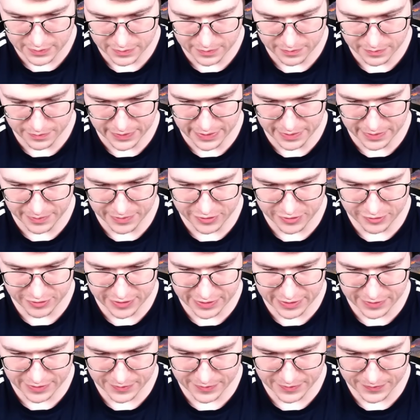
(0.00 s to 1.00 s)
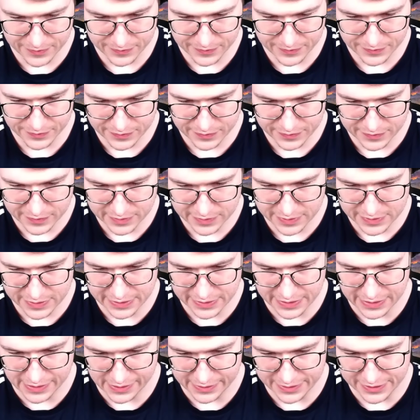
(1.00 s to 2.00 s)
Baby Dragon.
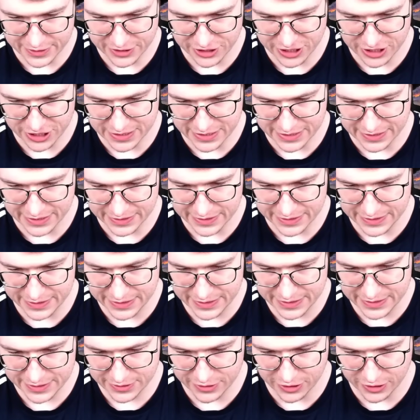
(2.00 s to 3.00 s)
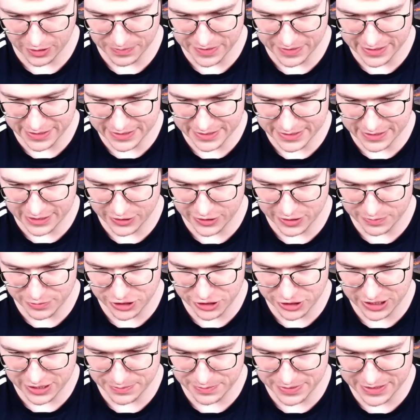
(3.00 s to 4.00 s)
Skeletons just like this. Golem Hut is counter
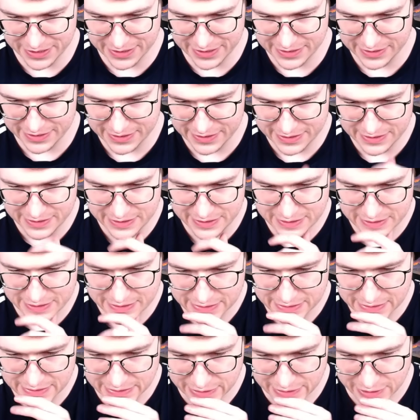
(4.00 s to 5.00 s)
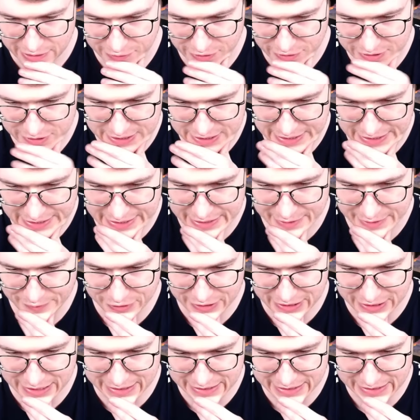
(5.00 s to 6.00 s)
pushing a bit. Of course, Evo
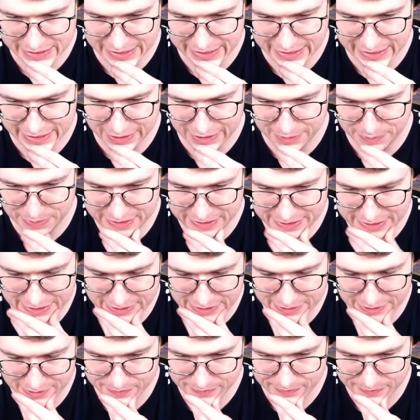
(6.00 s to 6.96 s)
Knight is kind of helping there.